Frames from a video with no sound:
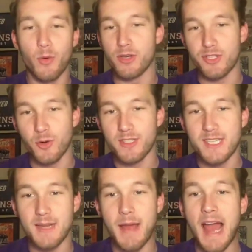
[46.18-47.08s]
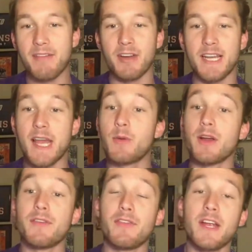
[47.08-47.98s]
where it's your team every day.
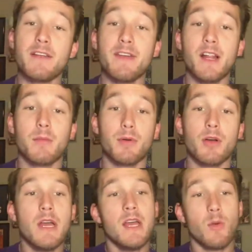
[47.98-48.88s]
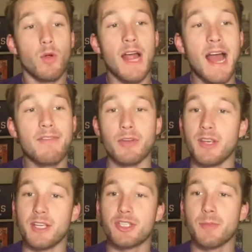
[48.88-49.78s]
We are free and available wherever
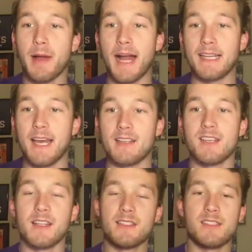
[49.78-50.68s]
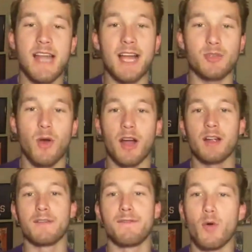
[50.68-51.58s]
you get your podcasts. Again, this is Nash
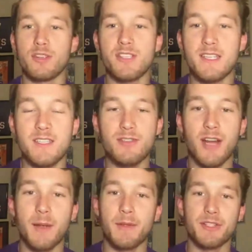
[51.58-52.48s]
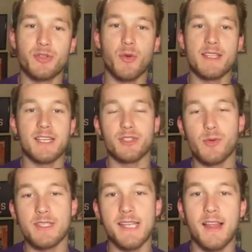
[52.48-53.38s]
Walker, four seasons writing about the Twins at
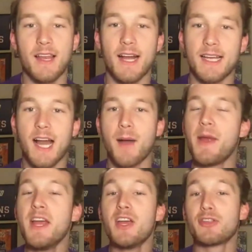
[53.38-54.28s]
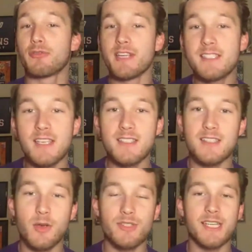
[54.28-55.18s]
twinsdaily.com, three
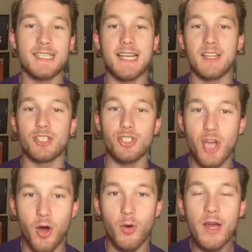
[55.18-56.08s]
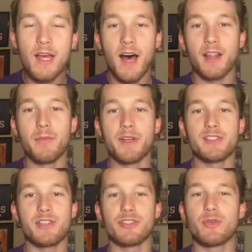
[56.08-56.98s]
seasons hosting a daily show on the
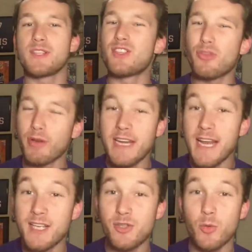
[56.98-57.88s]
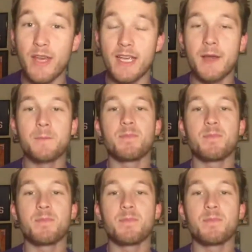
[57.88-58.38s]
Minnesota Twins 3 days a week